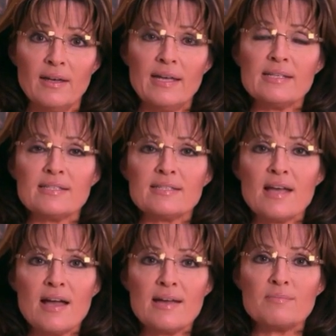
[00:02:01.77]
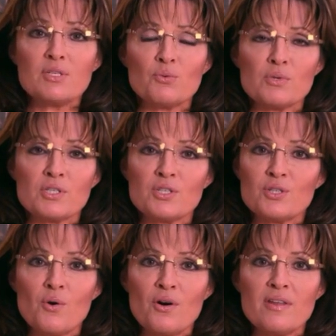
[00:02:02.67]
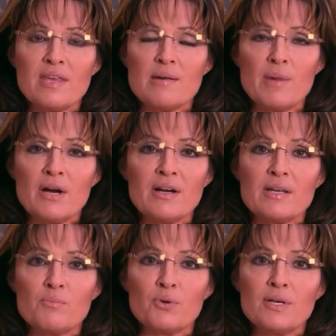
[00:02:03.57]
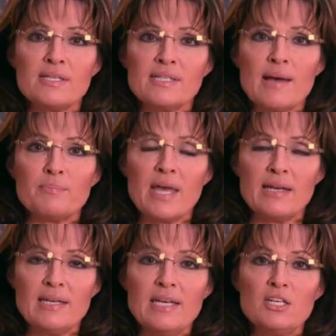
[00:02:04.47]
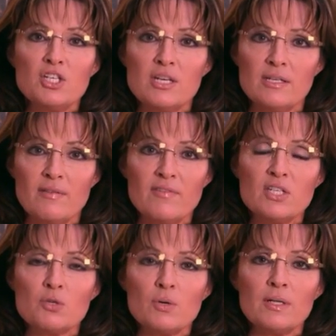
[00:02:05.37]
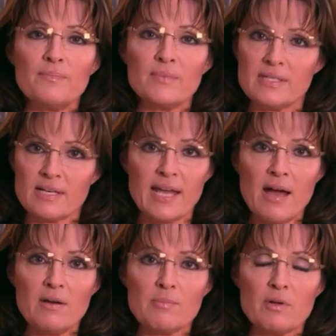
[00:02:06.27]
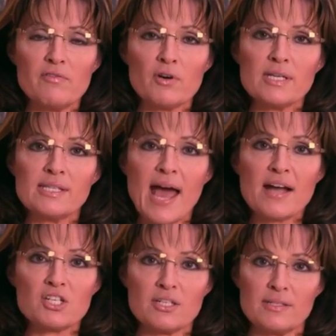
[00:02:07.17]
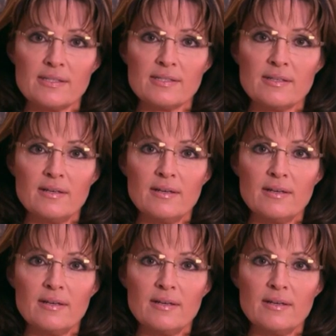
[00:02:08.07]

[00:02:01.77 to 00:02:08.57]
It is time restore the American precept that each individual is accountable for his actions.